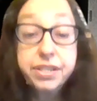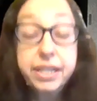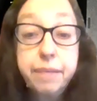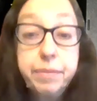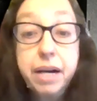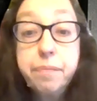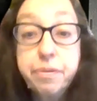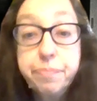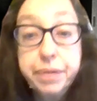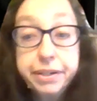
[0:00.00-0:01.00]
and I'm not
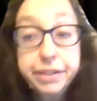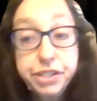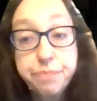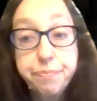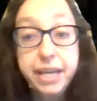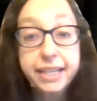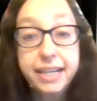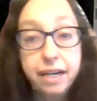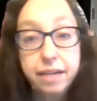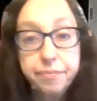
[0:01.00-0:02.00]
prepared to make
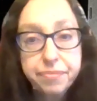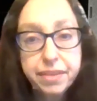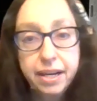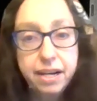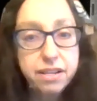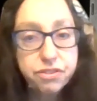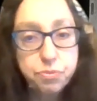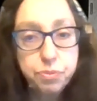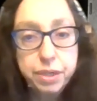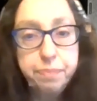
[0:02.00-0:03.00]
a
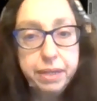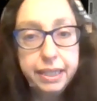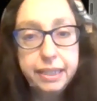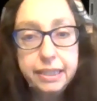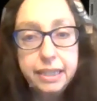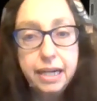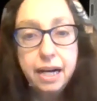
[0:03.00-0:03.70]
sweeping